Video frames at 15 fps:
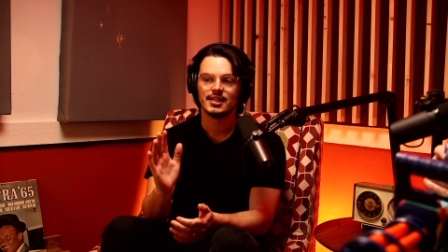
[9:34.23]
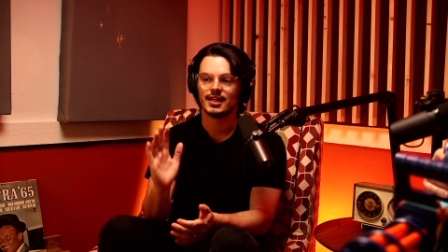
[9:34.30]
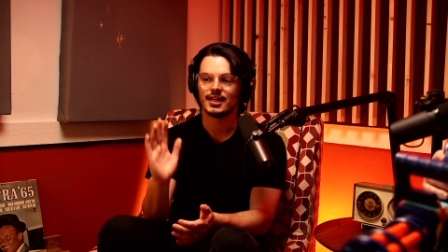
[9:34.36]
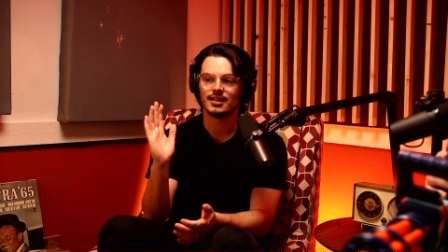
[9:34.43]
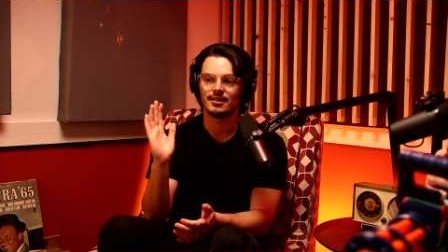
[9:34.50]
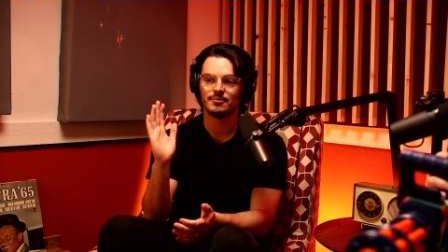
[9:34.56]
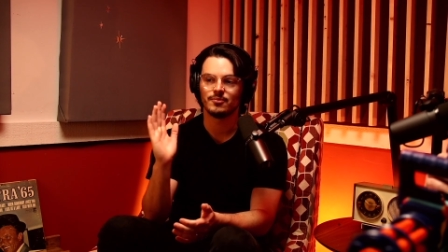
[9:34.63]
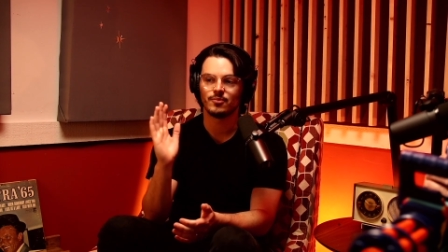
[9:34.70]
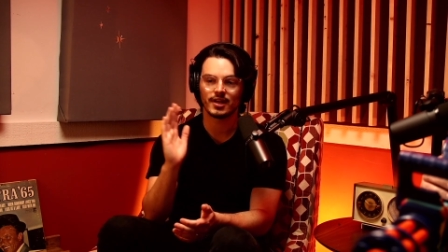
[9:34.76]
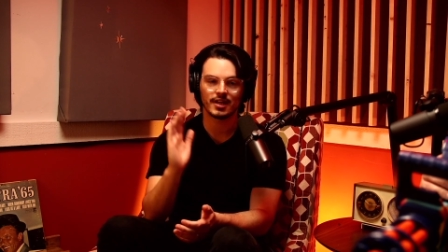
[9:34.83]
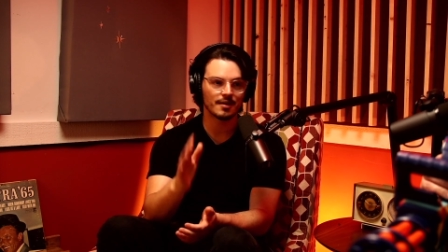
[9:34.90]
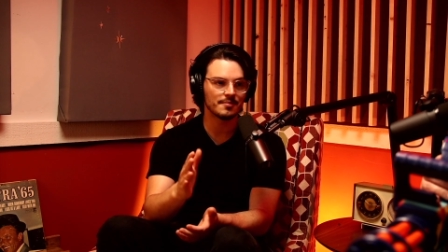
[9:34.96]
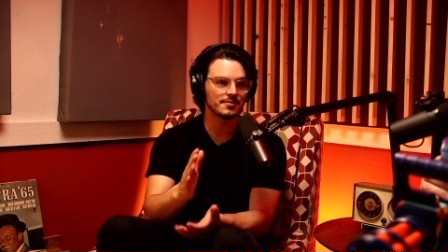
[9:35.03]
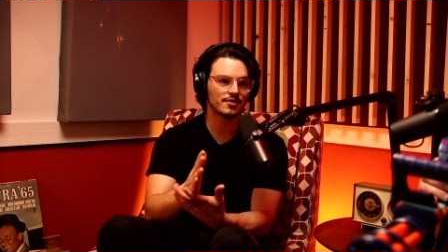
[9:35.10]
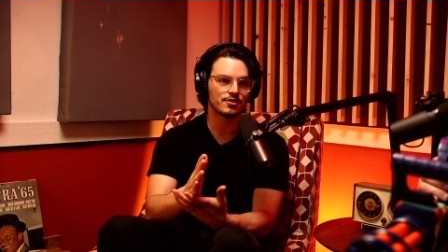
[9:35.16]
When it
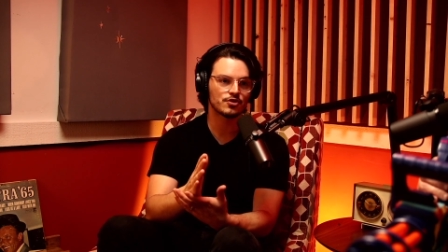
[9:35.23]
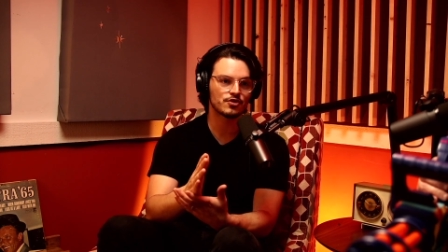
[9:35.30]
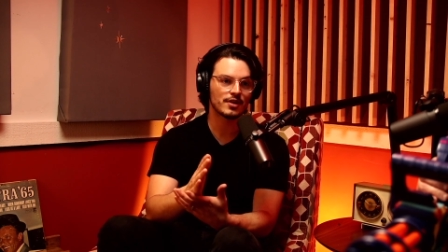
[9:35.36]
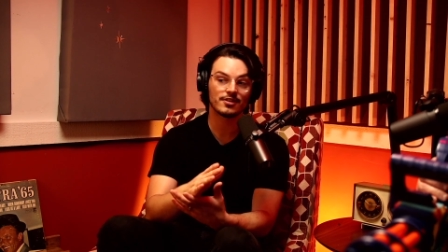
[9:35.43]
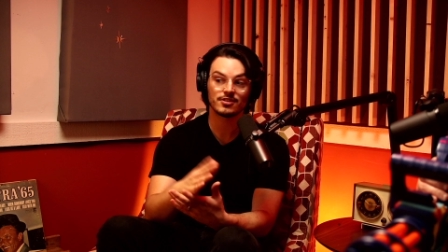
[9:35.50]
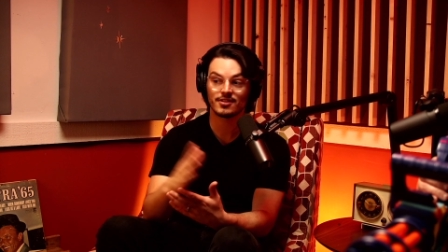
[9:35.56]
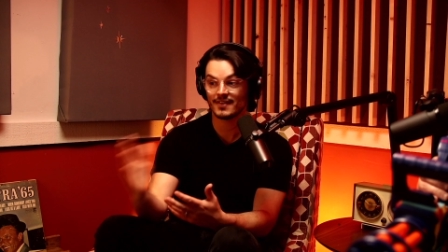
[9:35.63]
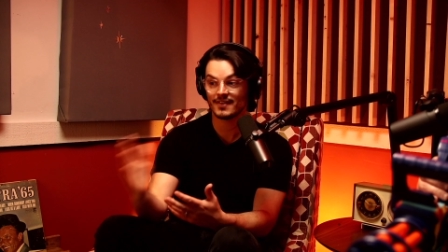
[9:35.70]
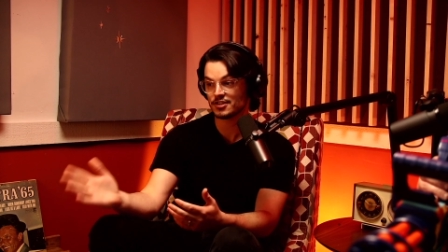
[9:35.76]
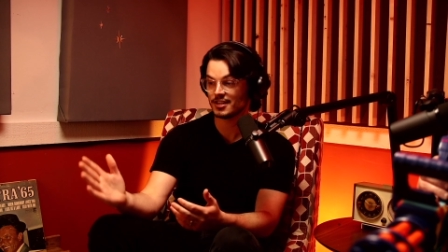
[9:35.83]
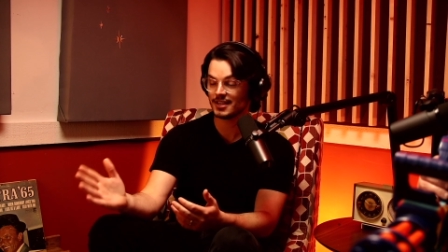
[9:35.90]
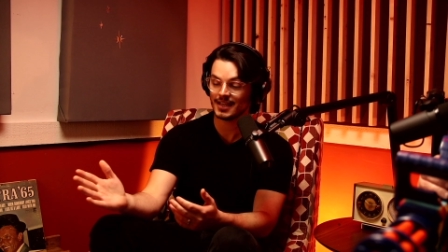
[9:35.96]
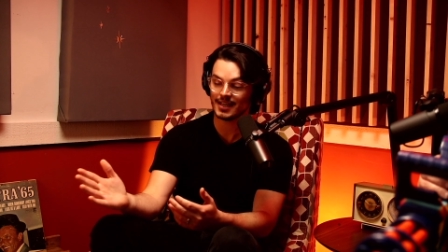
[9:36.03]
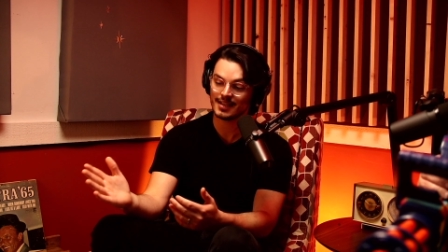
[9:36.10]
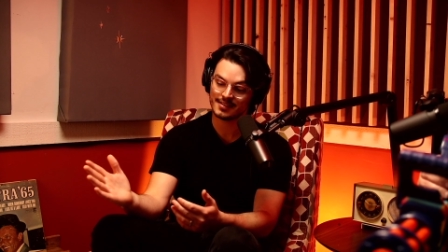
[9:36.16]
comes to the Stratos, I've actually
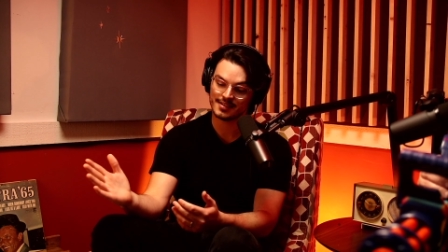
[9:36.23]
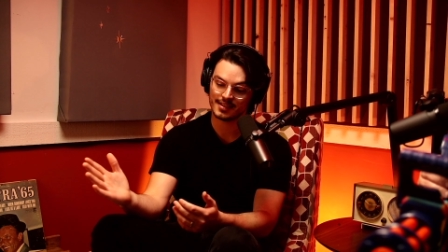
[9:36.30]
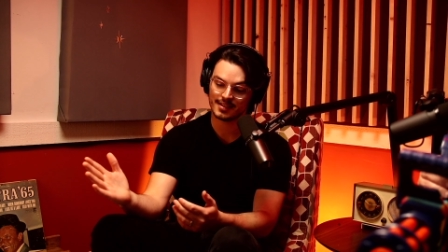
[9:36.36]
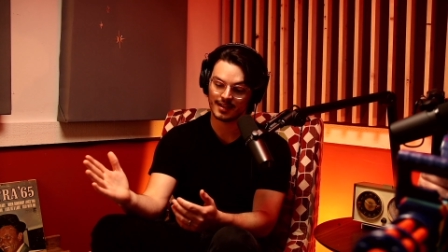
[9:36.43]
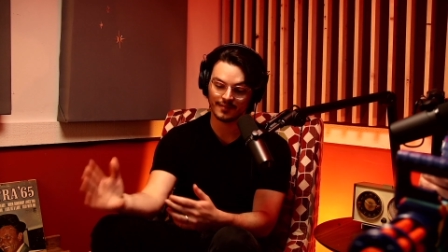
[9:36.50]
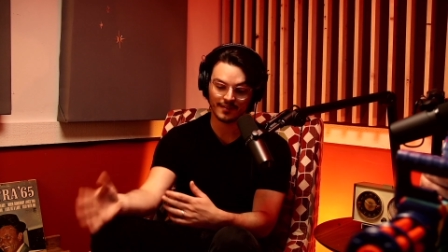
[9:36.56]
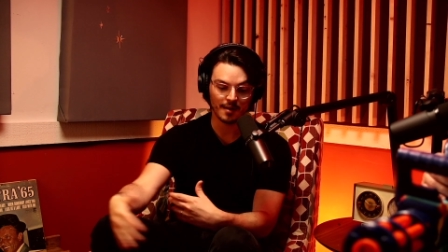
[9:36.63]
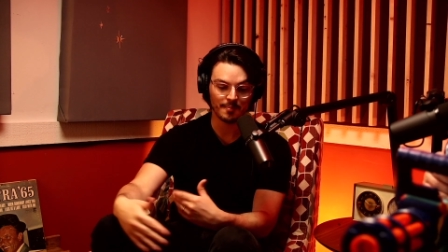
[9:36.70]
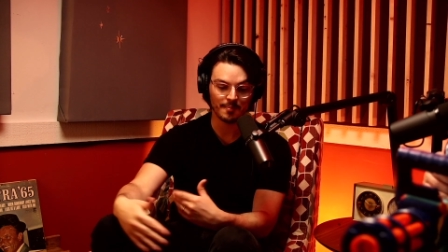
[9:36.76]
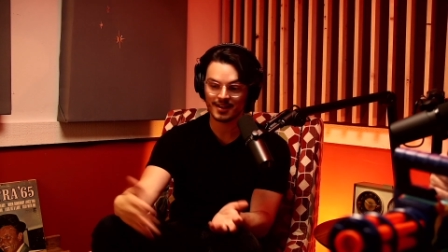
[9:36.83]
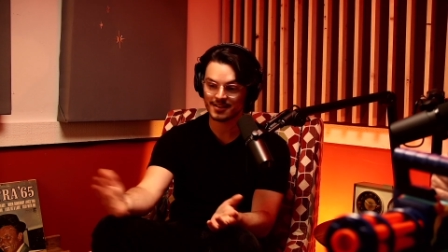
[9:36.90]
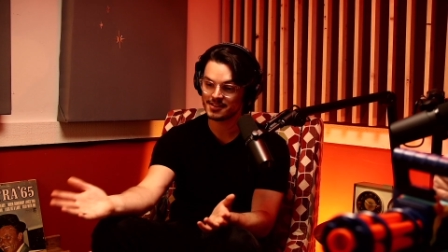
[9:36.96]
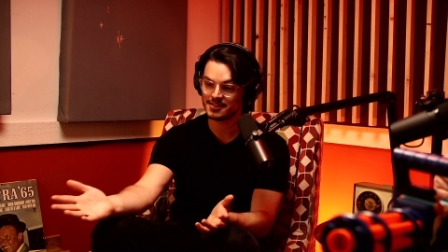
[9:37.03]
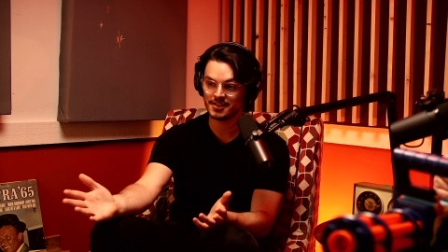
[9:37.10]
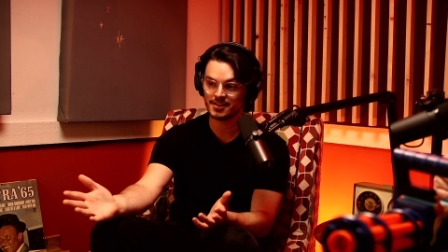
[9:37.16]
got
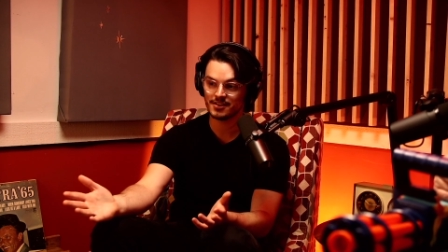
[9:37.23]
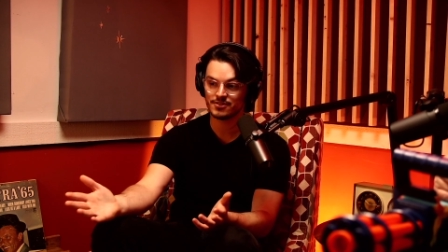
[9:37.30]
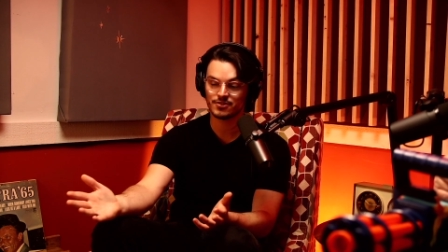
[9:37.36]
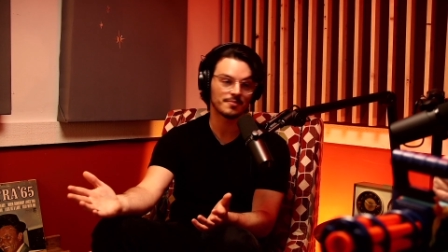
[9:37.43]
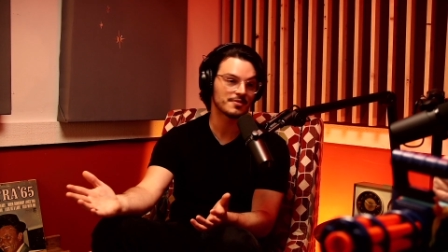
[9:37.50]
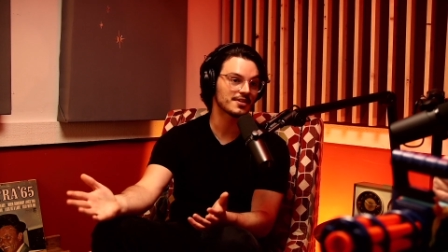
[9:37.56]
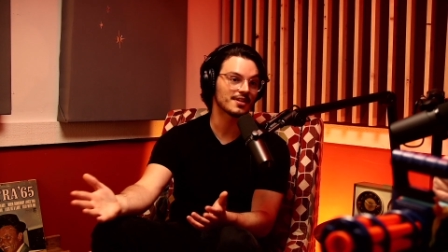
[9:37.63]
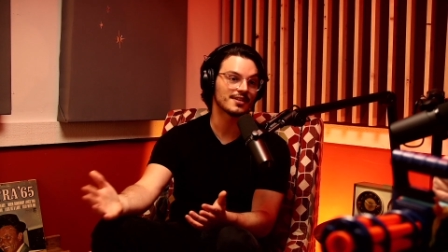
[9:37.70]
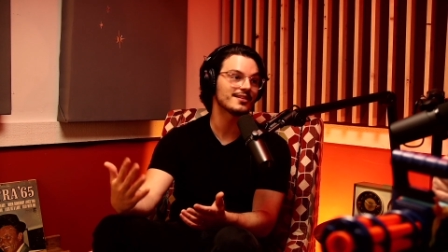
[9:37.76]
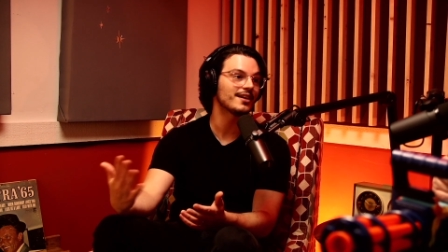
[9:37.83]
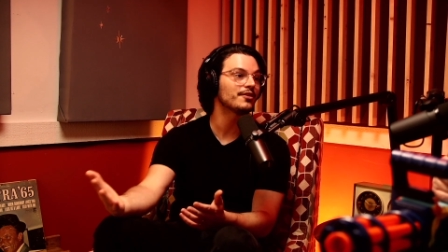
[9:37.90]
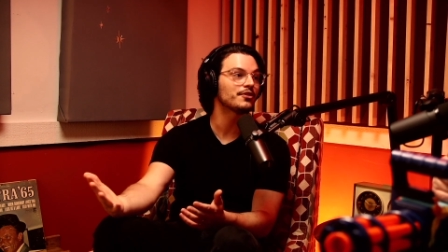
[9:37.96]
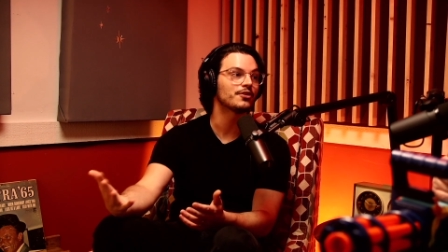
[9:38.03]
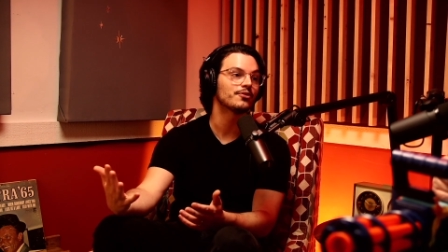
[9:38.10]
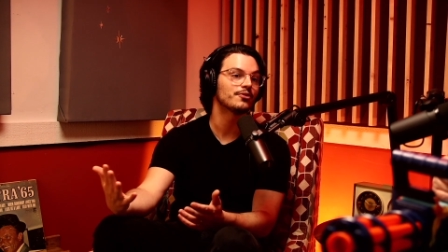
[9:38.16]
boxes here, so I'm just going to
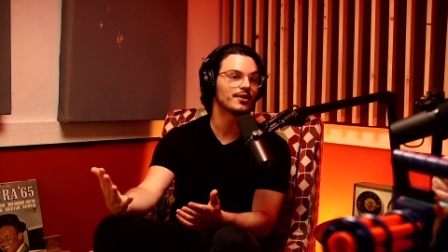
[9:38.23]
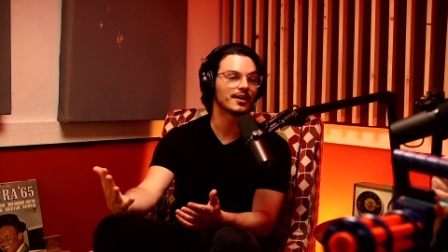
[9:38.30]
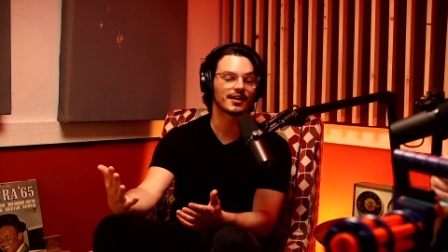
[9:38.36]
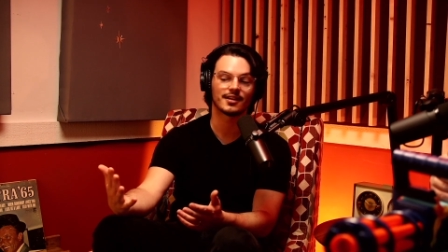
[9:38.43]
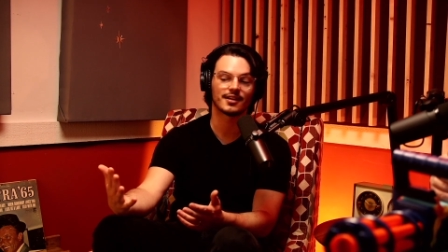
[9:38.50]
tell you,